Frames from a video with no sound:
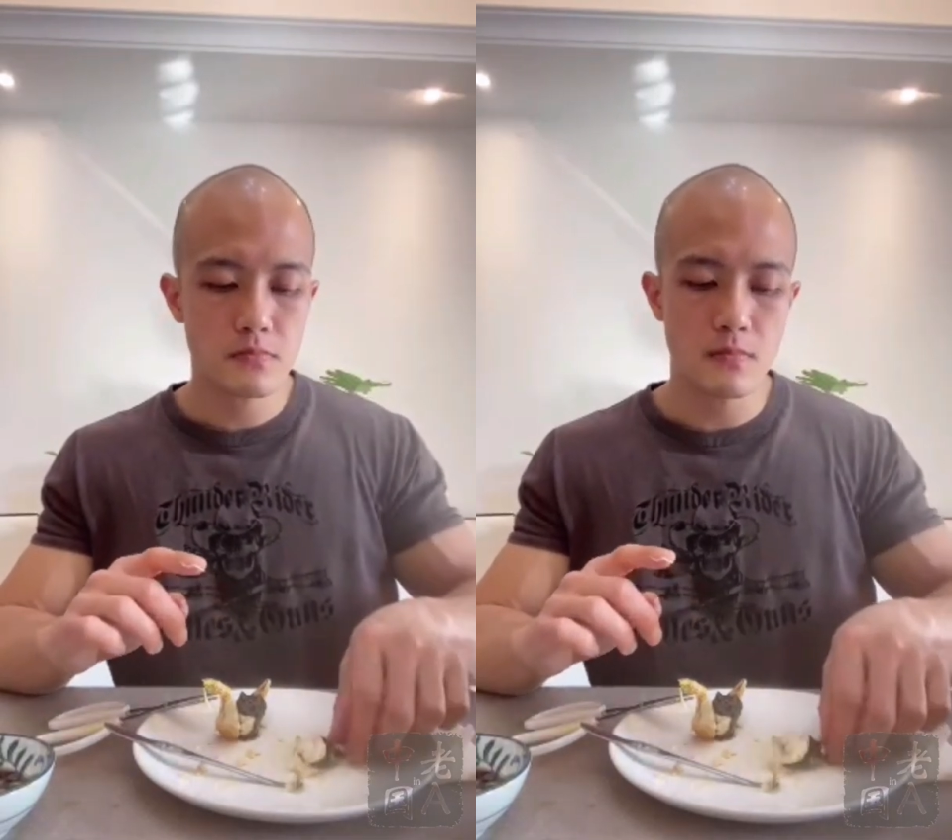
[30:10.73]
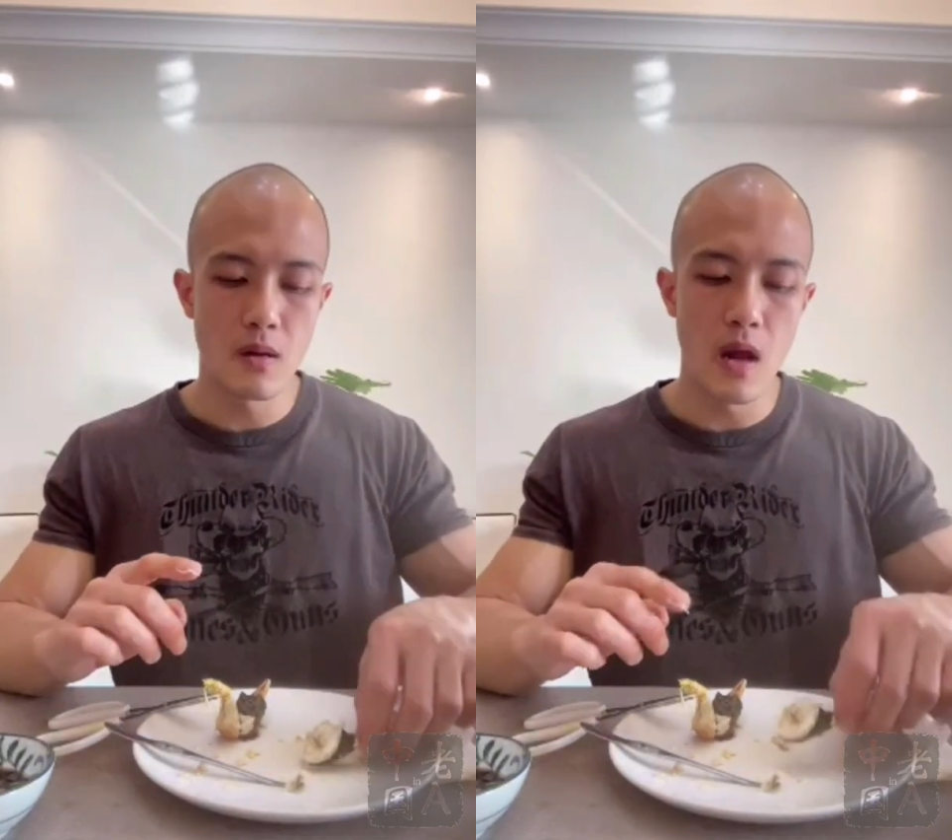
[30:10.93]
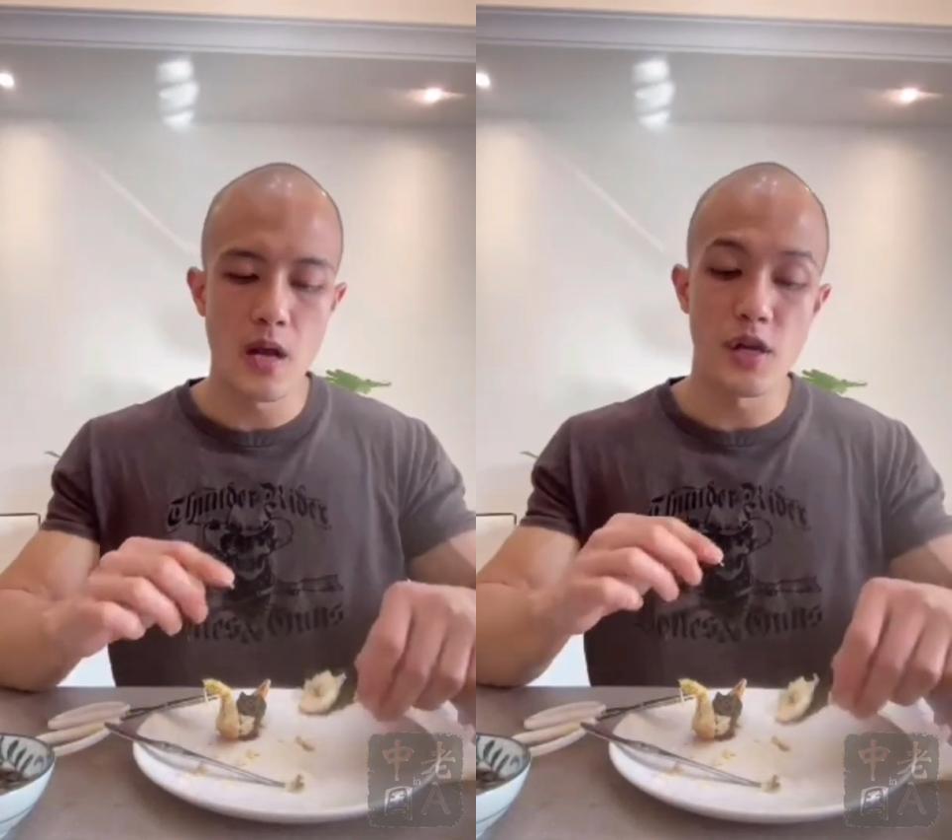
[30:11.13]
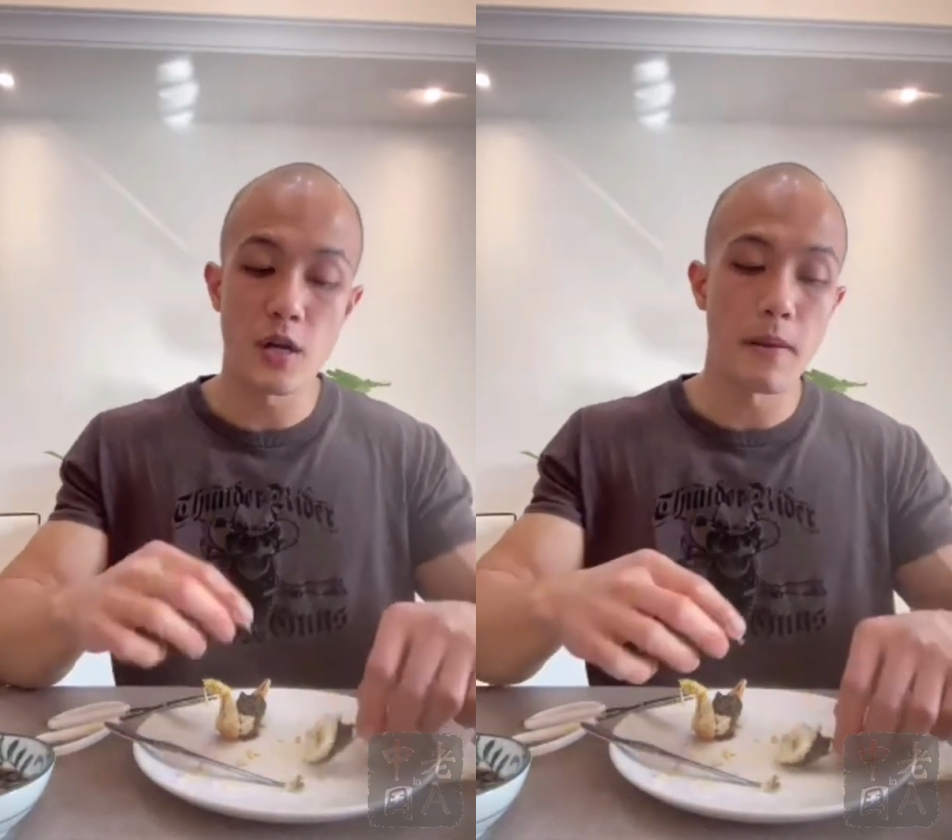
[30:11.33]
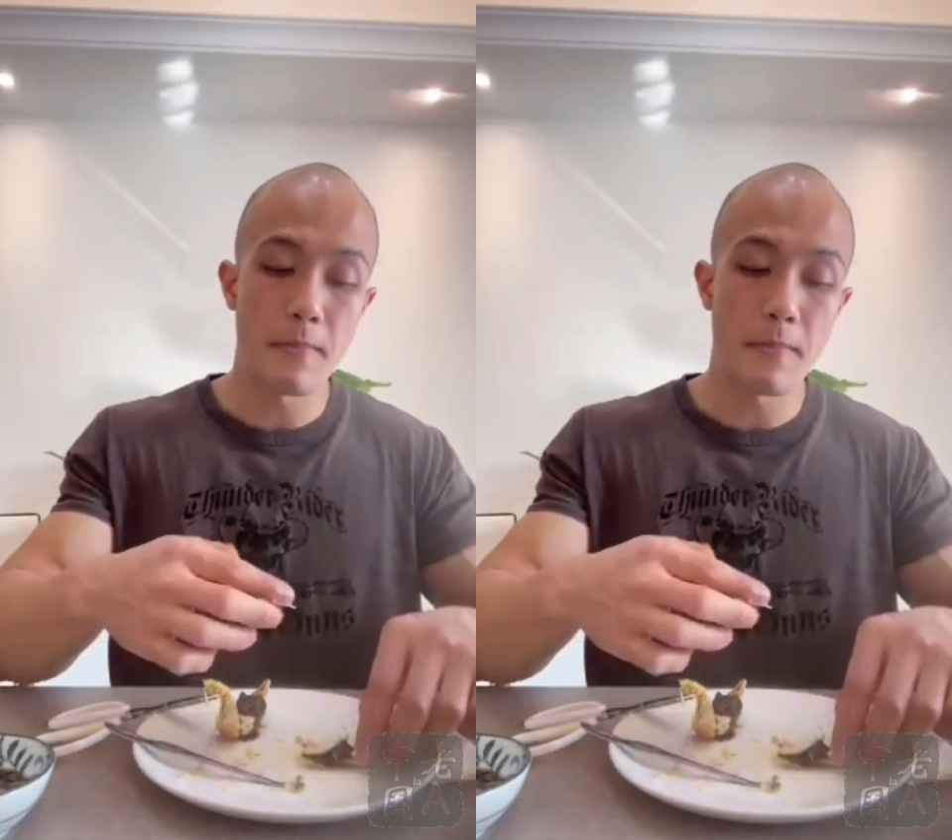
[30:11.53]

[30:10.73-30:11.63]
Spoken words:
you gotta be